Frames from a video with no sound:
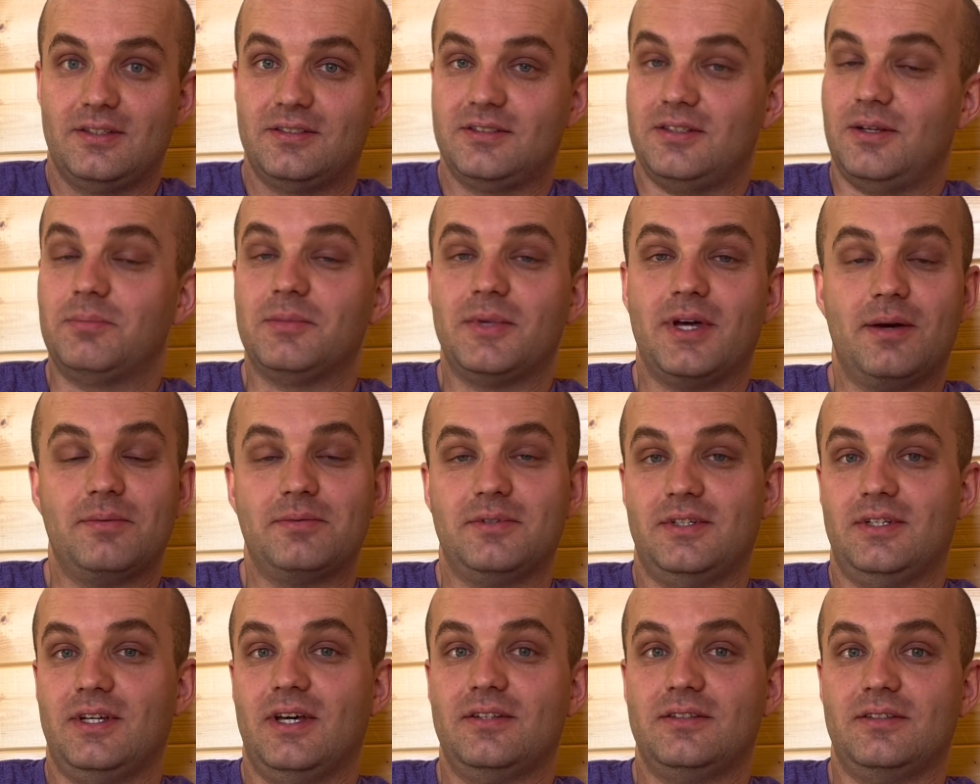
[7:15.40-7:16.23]
sometimes
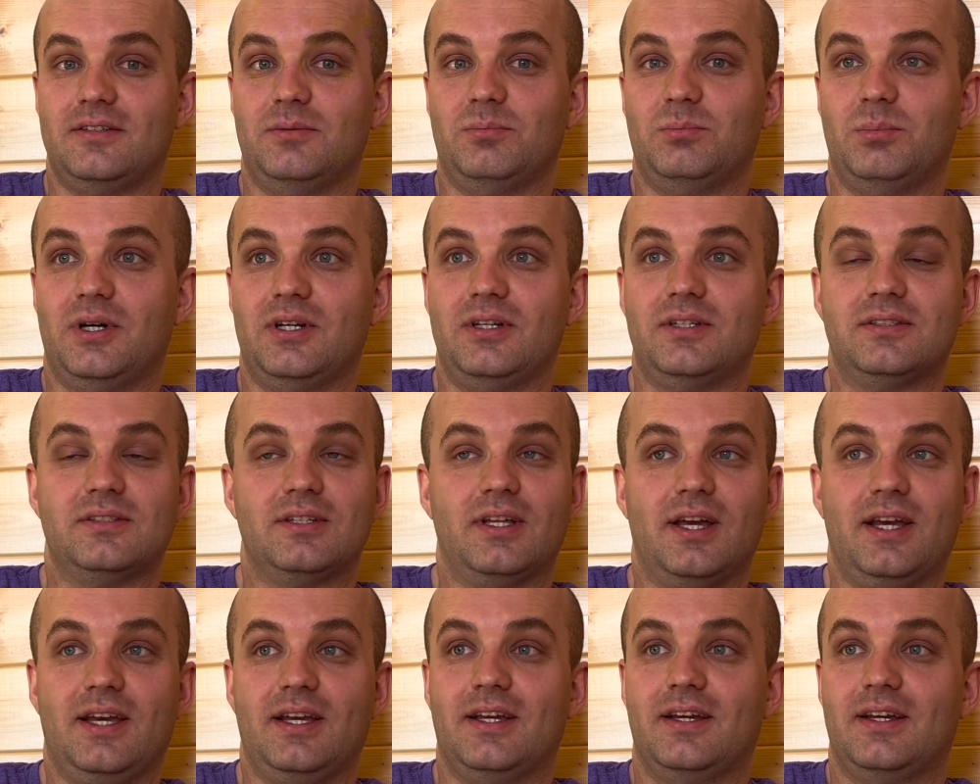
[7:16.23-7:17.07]
it doesn't, but it's
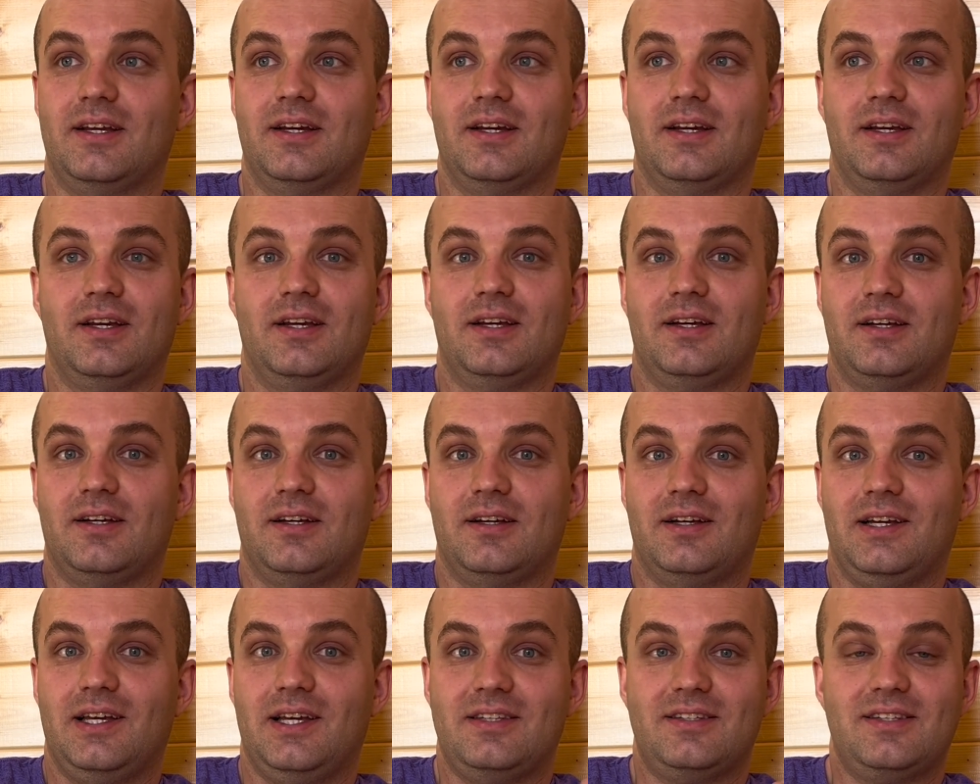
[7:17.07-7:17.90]
like
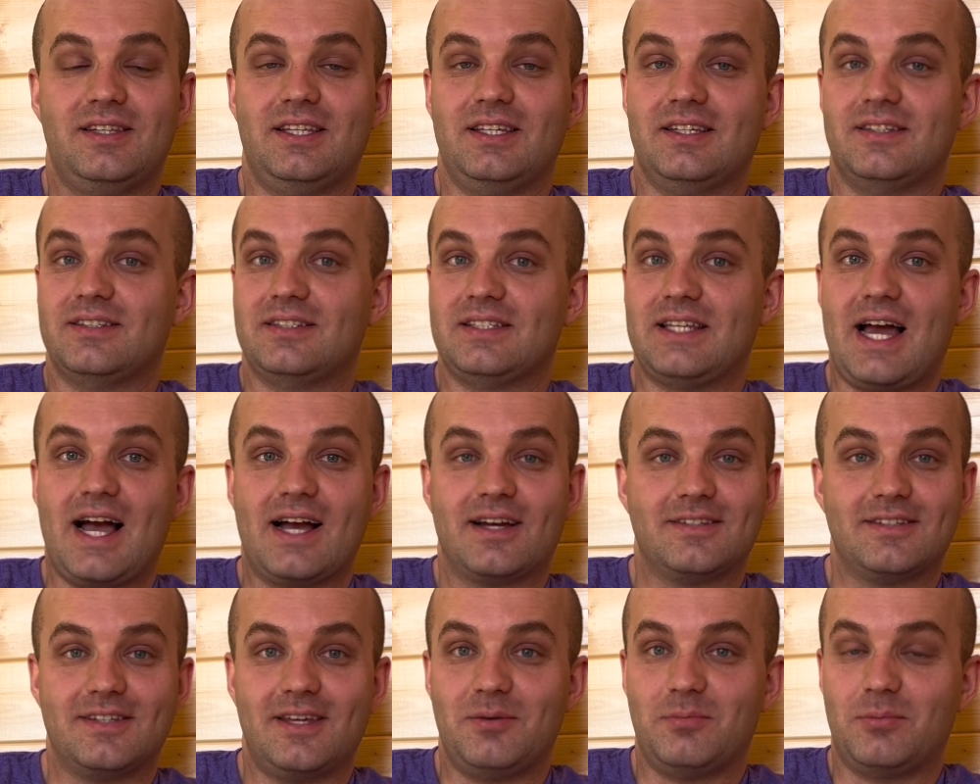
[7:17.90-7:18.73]
it's the
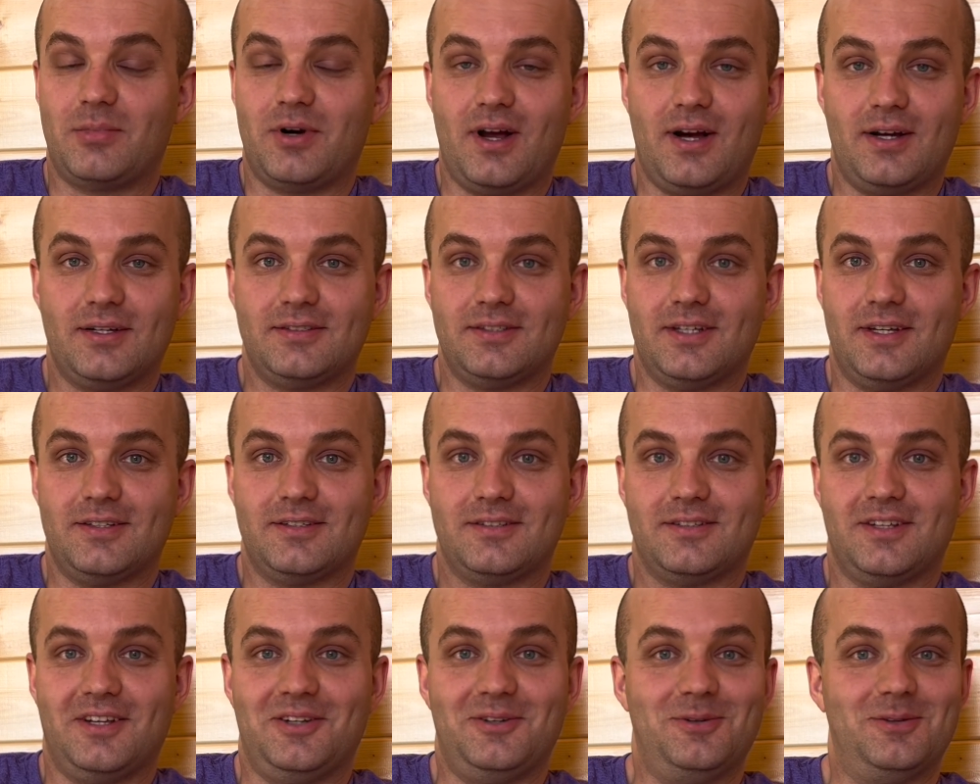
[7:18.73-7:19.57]
exact same
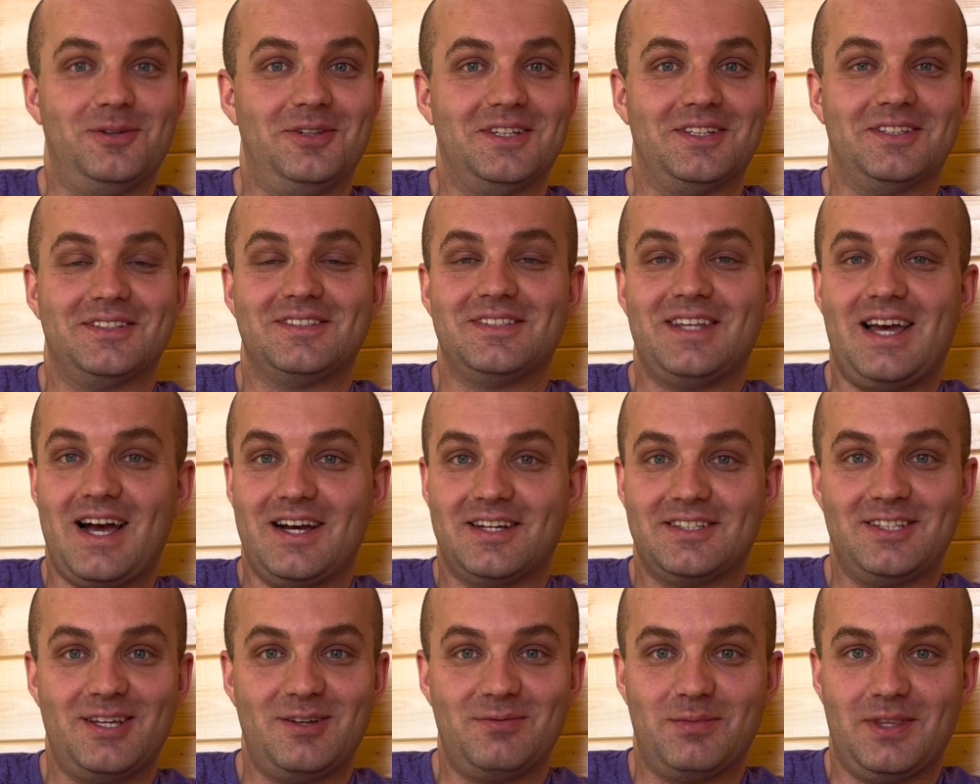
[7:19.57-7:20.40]
process. I do the
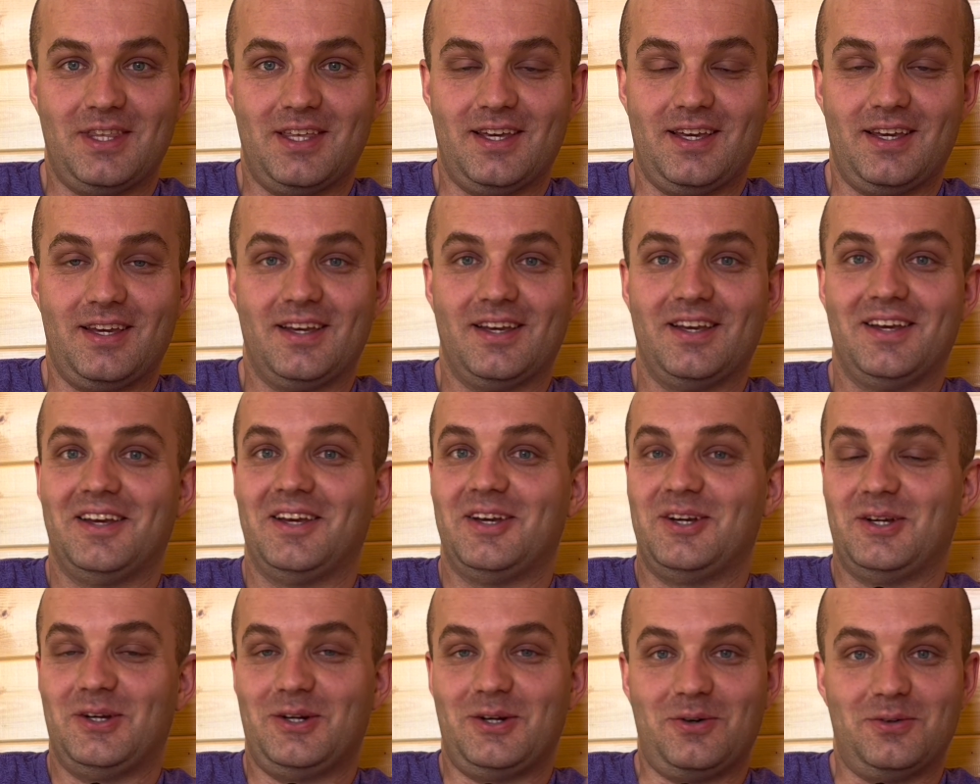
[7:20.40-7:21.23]
exact same thing,
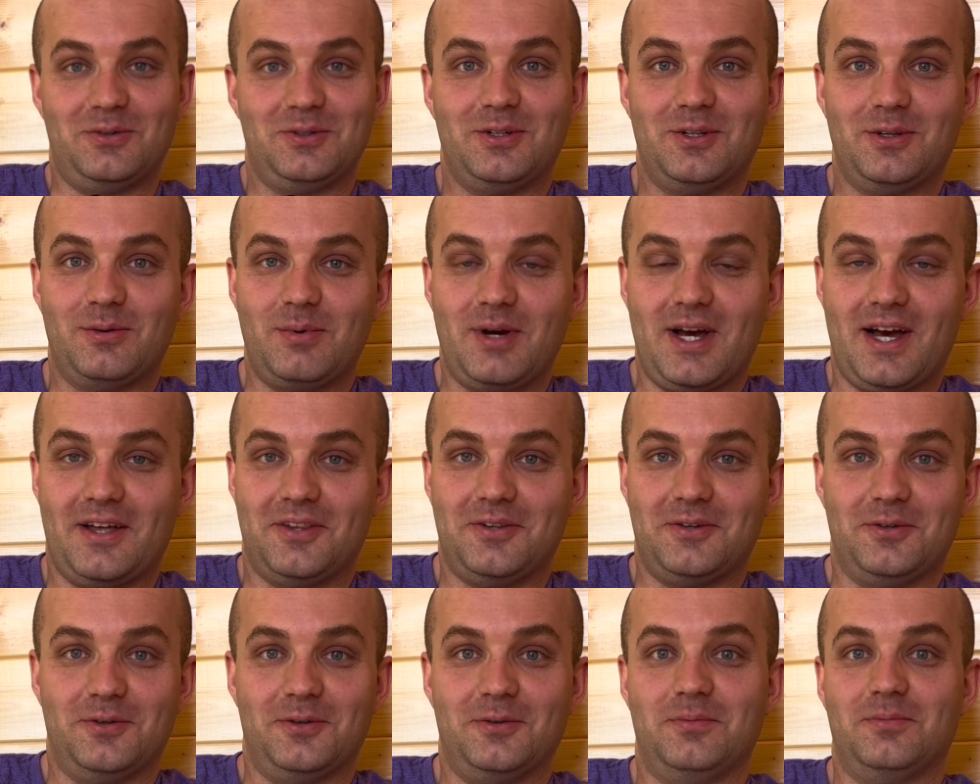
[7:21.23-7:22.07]
go into the
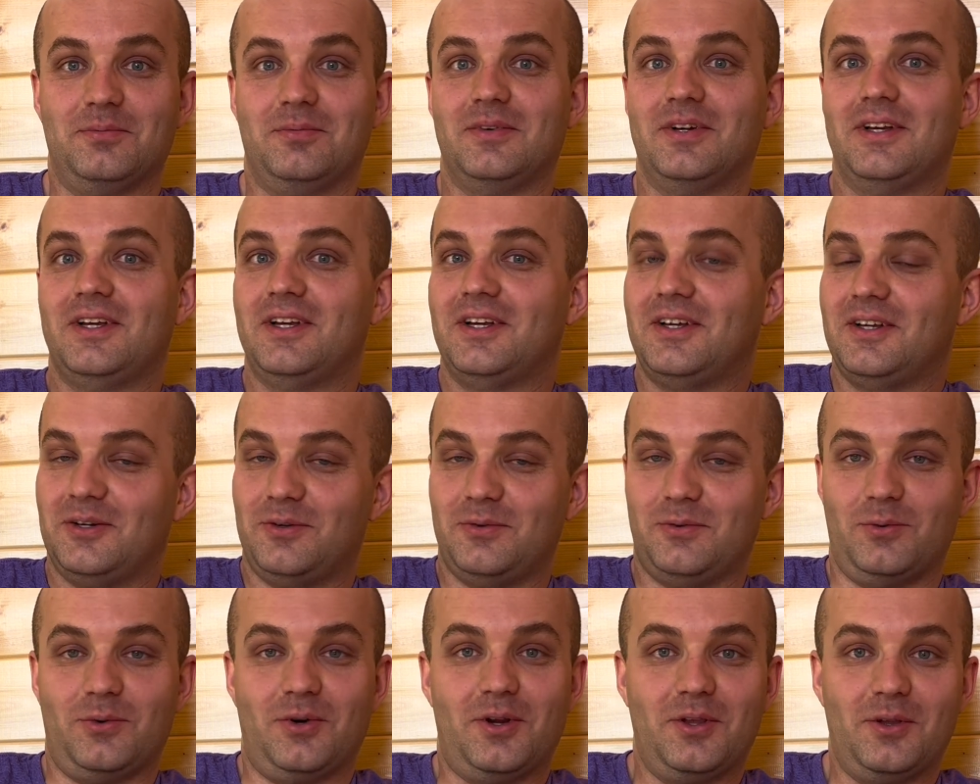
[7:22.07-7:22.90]
bathroom,
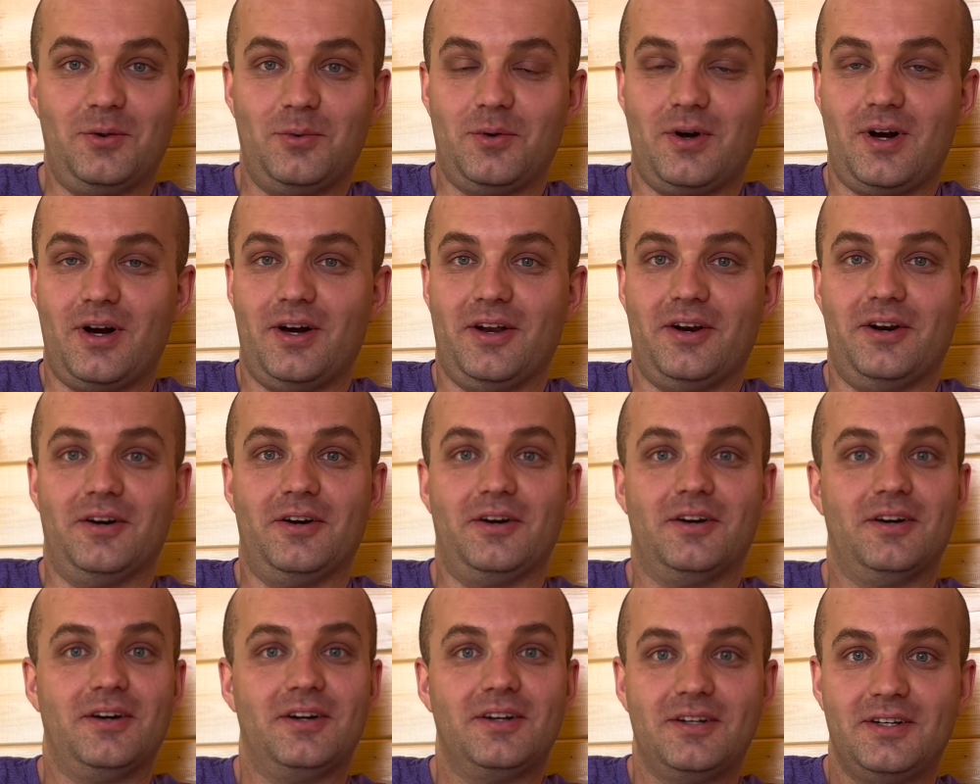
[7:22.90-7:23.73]
run the
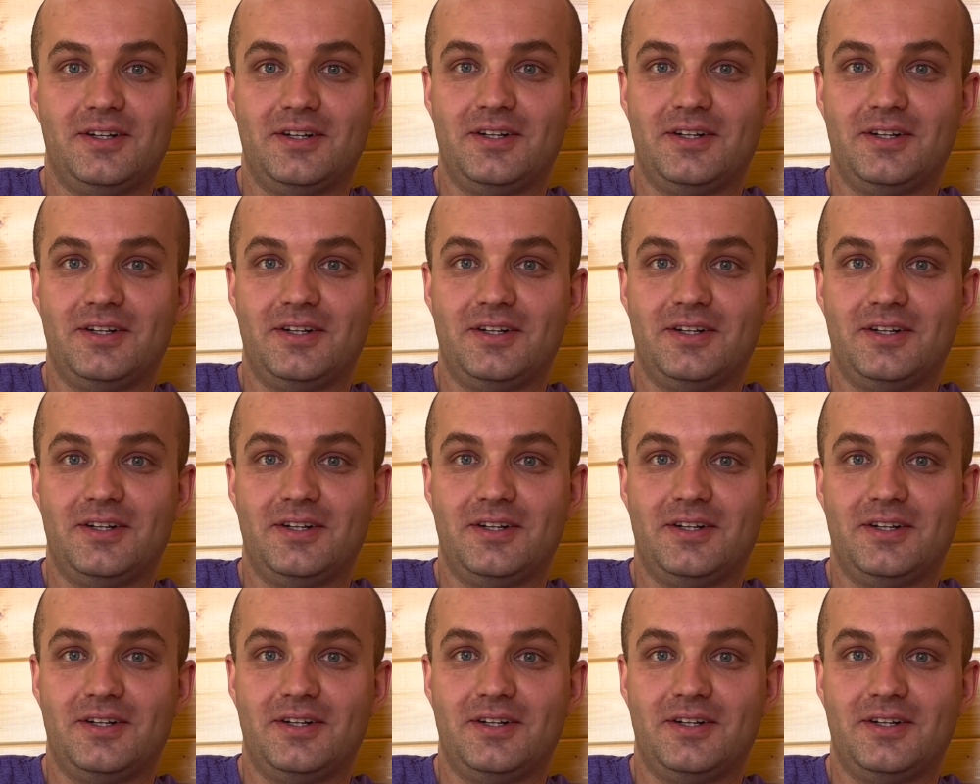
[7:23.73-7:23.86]
water,